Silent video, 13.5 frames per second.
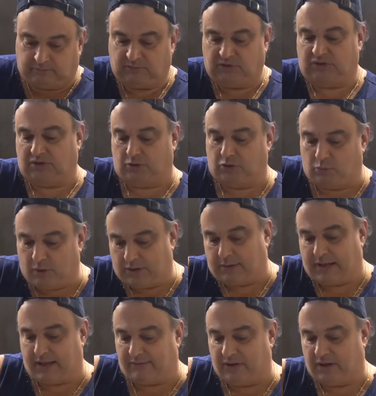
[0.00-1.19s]
So you want to
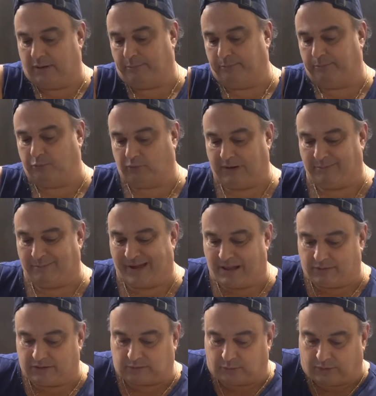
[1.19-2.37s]
have a great
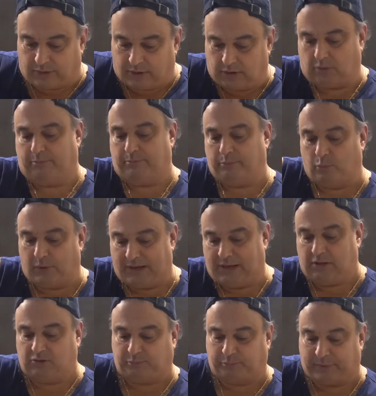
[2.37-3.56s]
balance with the way
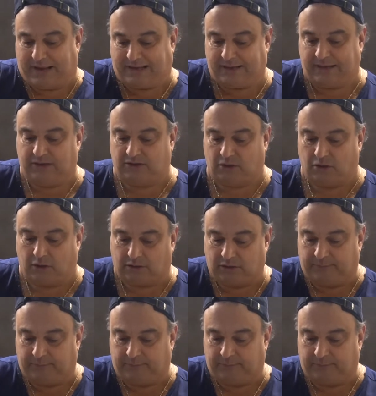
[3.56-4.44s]
this bacon is cooked.